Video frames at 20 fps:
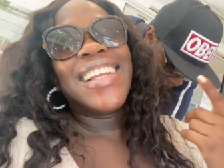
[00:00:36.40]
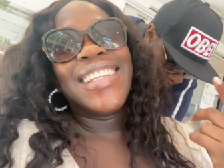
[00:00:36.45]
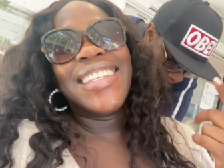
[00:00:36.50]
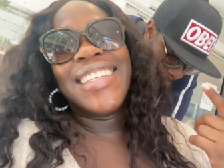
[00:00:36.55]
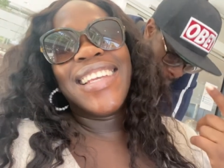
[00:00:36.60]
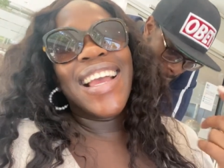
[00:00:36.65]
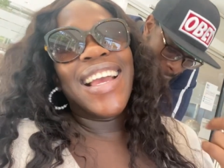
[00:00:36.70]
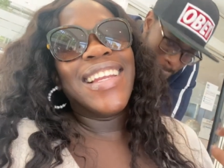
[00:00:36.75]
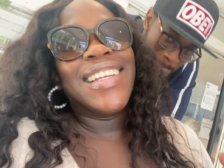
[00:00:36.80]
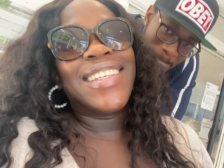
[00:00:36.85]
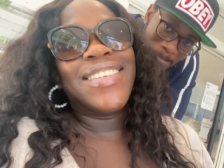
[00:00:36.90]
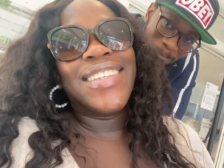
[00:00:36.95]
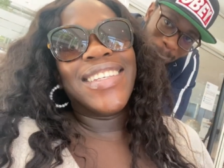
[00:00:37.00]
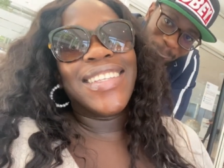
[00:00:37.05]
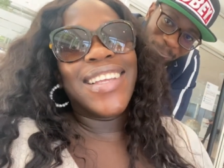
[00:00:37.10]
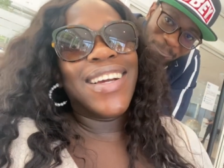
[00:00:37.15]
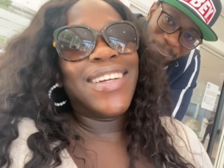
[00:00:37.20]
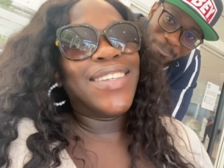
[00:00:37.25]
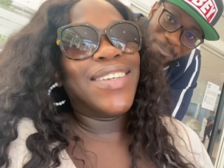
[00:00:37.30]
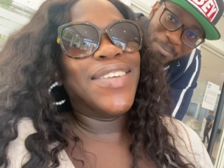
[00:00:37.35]
this guy needs to be
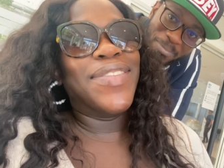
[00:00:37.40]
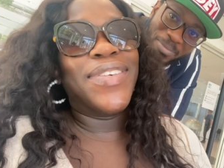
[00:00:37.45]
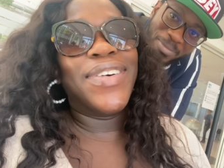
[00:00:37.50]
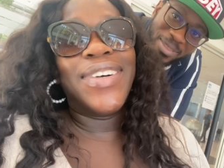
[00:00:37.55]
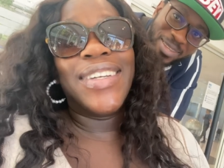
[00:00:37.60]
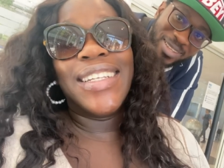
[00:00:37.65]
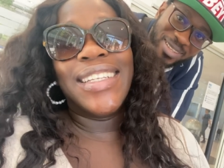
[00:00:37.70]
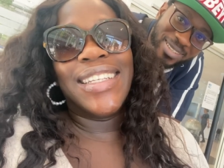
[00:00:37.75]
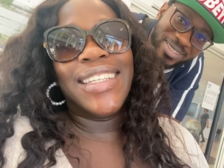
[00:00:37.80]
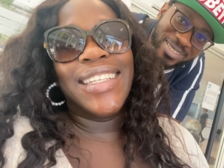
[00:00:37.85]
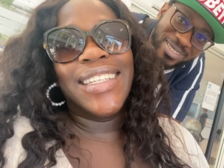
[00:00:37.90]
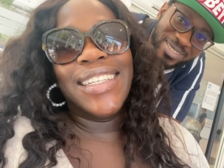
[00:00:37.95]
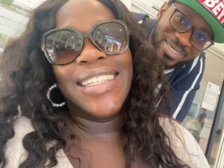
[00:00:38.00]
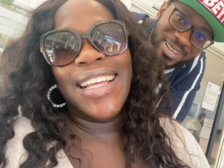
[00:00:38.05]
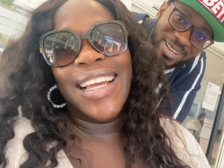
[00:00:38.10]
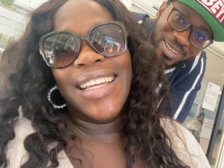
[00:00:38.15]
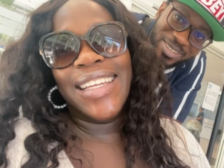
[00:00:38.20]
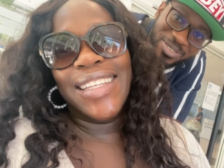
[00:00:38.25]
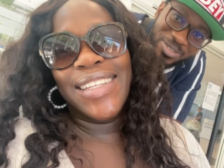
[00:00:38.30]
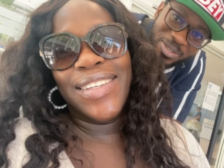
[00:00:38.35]
sanctioned for all these things
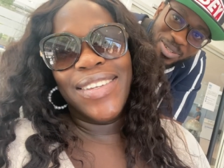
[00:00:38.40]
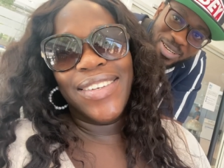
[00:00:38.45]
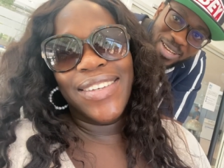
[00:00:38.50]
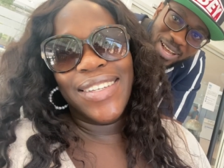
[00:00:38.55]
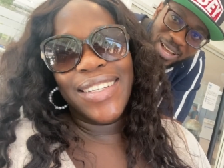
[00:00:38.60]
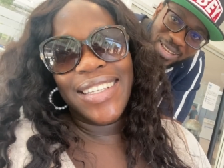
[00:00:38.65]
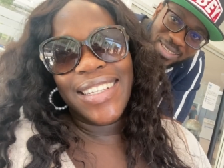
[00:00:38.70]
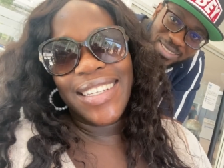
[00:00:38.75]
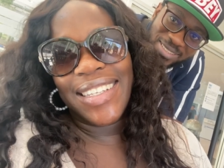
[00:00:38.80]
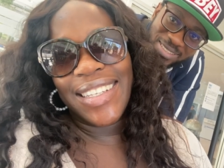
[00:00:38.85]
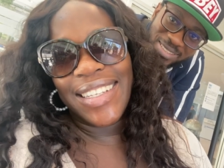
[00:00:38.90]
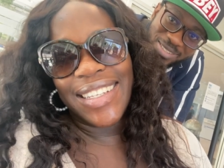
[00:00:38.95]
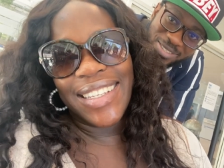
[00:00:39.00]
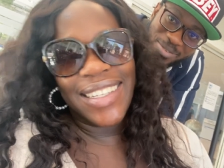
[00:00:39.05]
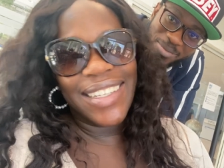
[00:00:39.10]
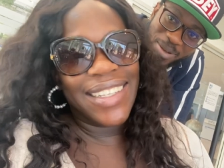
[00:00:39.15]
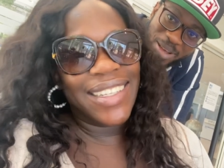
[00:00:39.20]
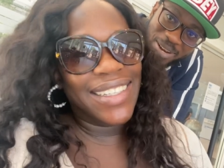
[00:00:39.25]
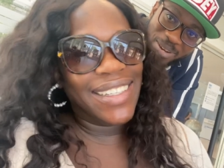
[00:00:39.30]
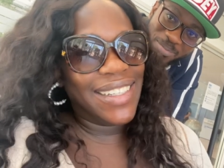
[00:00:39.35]
that he does.
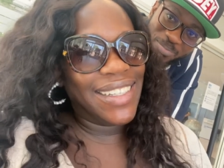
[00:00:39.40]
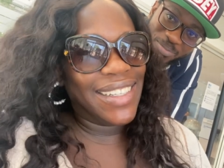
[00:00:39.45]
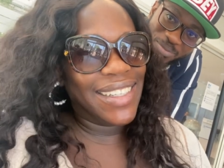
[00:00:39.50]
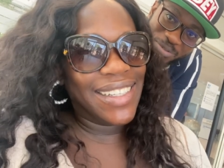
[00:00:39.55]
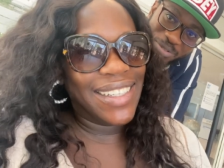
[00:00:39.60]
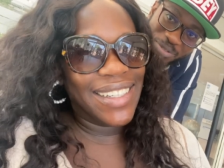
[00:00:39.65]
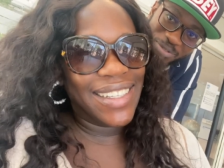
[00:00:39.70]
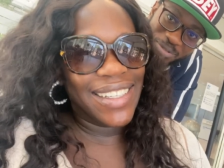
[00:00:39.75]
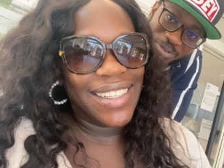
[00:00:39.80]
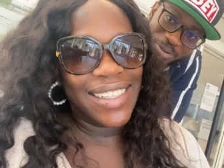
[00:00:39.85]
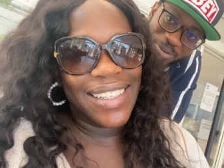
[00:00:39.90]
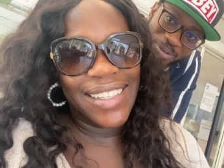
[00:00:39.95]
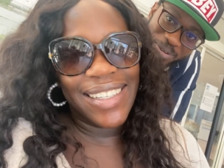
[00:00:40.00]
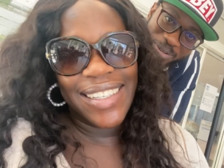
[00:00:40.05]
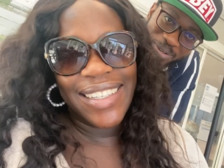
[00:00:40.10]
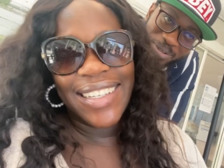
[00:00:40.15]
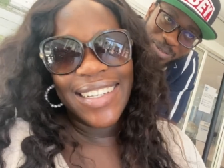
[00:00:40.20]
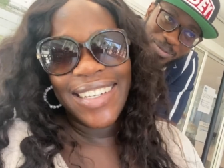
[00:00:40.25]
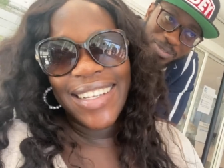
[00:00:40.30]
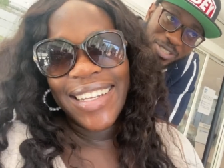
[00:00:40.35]
See where they push
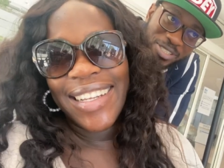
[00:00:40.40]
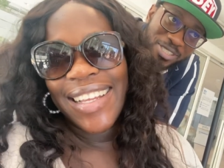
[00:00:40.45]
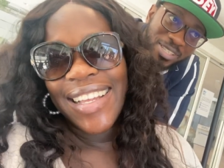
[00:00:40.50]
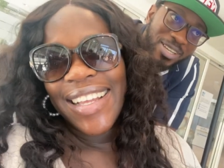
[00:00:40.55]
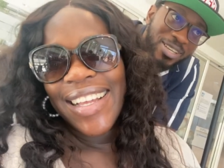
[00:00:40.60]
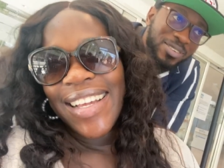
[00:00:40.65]
or wish here,